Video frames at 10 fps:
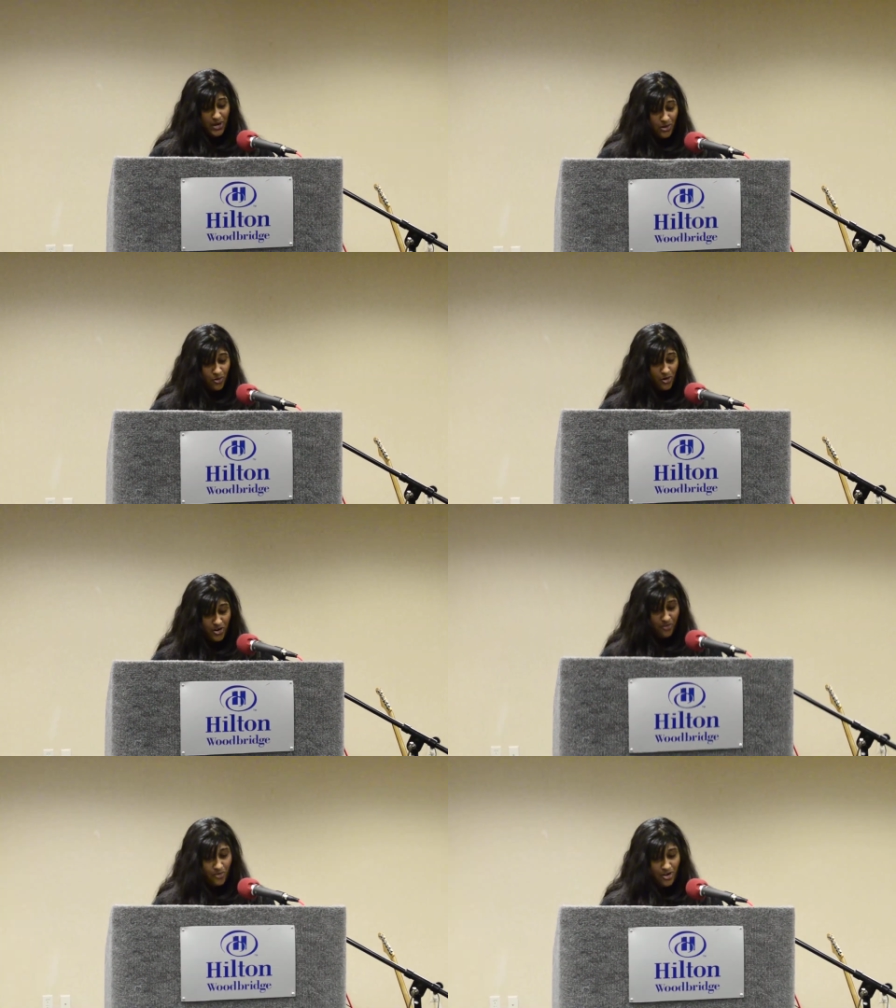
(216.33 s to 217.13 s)
In
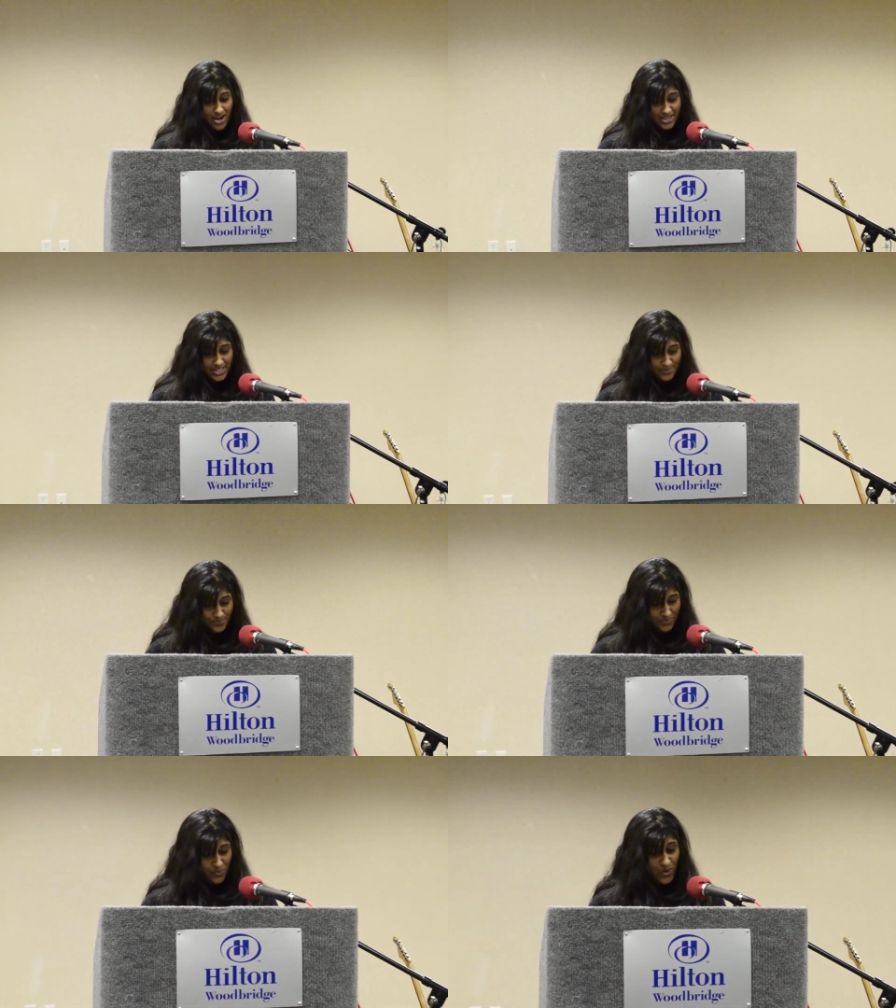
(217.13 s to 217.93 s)
order for us,
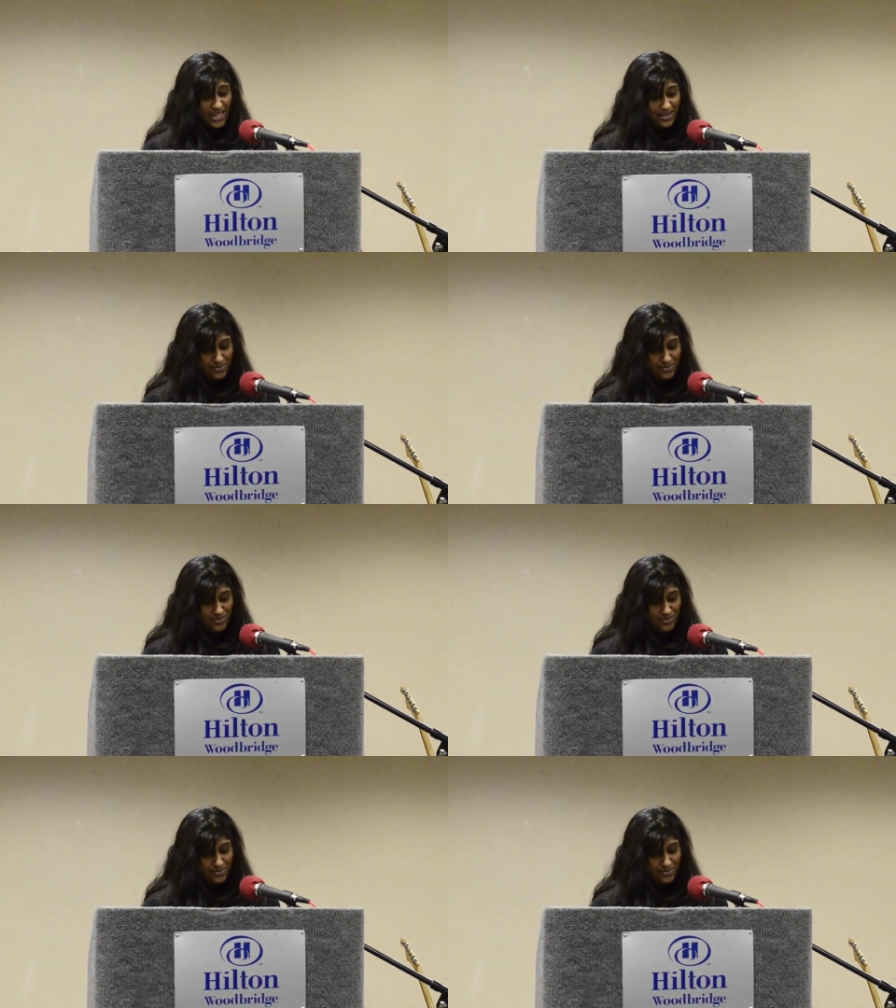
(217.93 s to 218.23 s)
we,